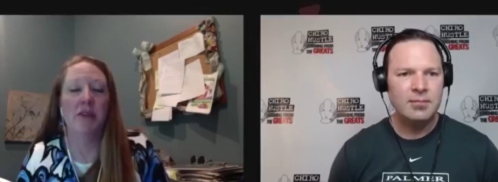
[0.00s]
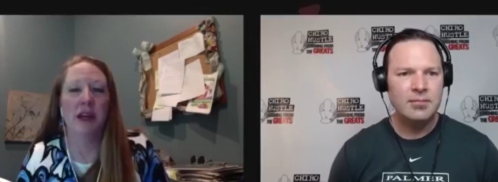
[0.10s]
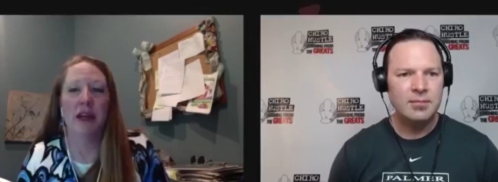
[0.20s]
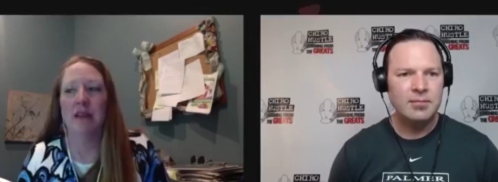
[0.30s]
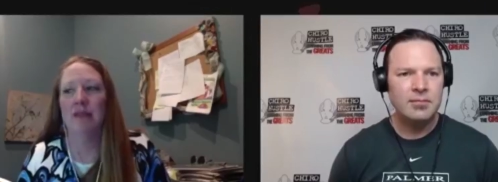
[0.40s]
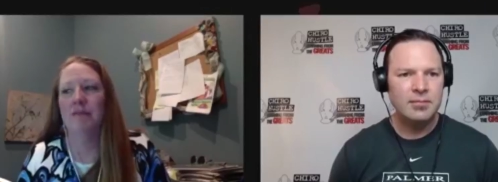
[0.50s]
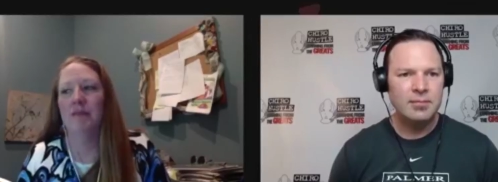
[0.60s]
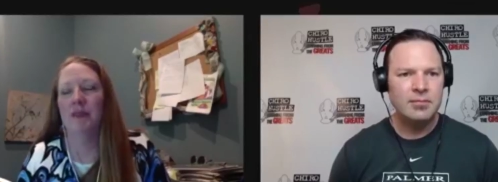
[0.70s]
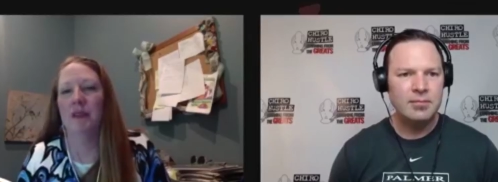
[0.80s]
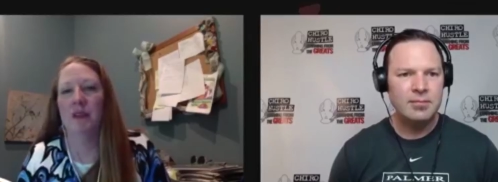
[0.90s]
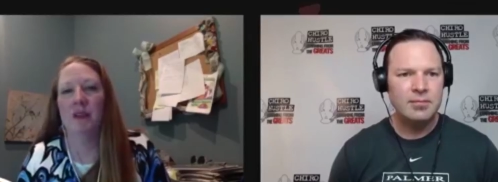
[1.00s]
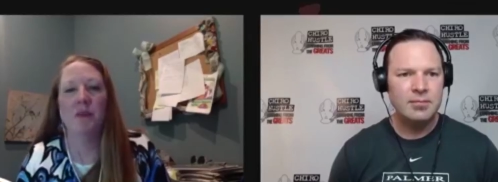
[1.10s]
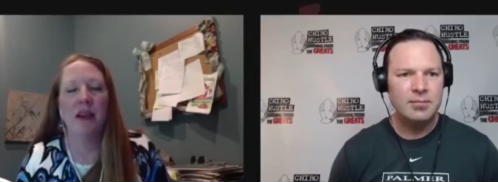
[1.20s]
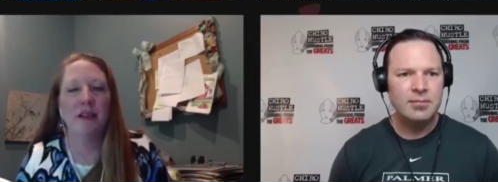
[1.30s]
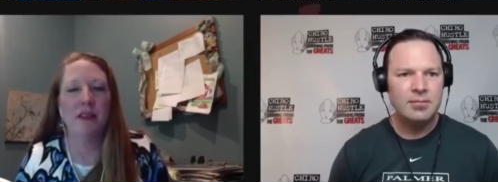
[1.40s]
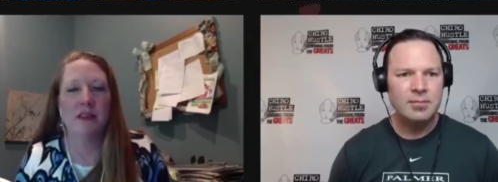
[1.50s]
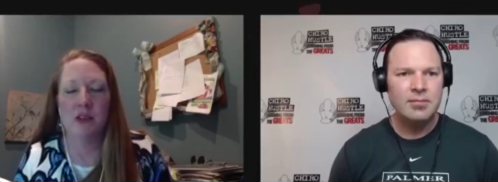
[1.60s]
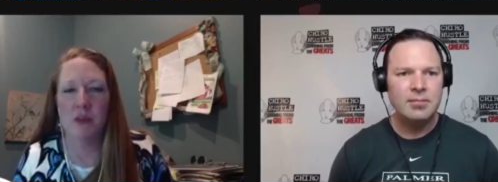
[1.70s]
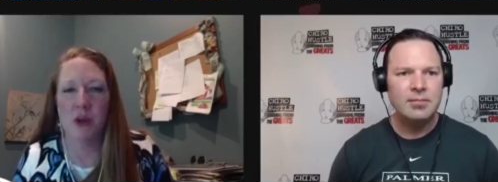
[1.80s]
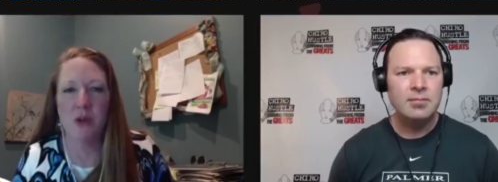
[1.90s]
Speaker 1: have that, come back to the
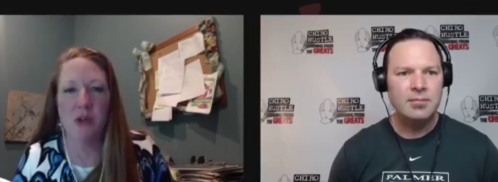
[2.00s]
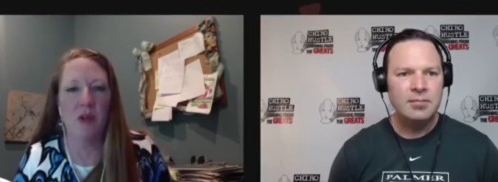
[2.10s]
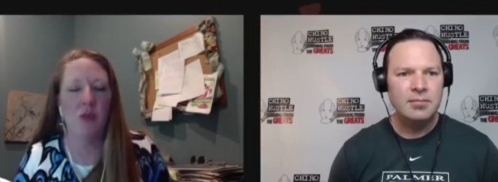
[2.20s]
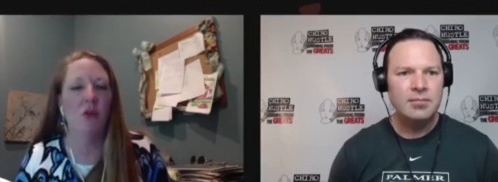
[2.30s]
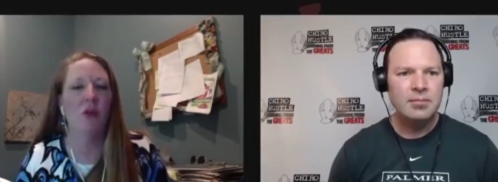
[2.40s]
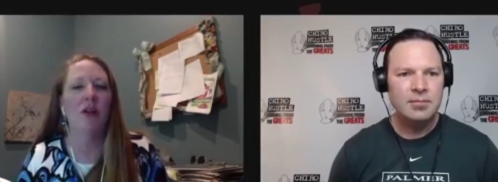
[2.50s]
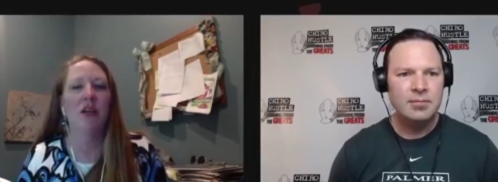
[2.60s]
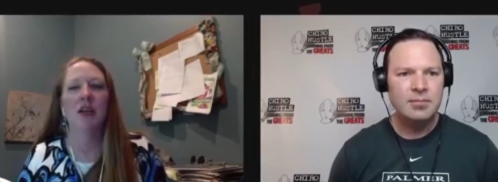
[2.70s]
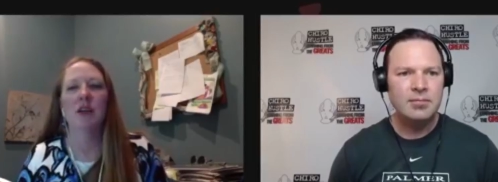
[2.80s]
symposium or,